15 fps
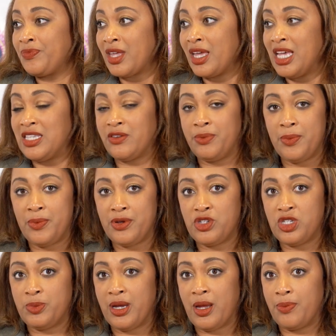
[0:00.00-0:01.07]
is for people to
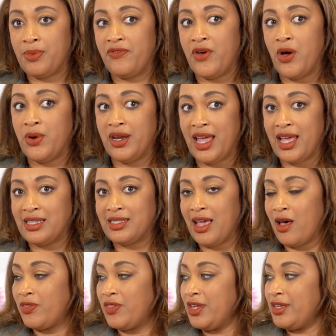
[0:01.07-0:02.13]
just pick up the phone and ask
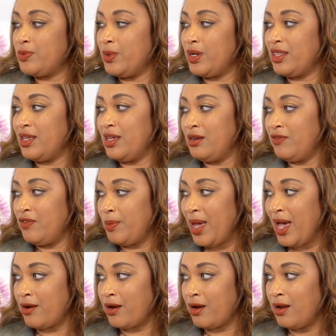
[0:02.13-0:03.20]
how things went at the end of the
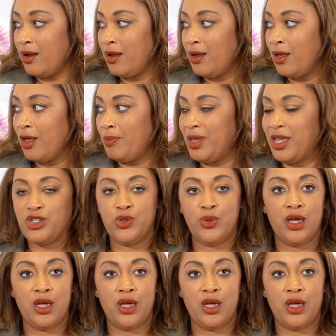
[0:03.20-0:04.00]
matter, because you can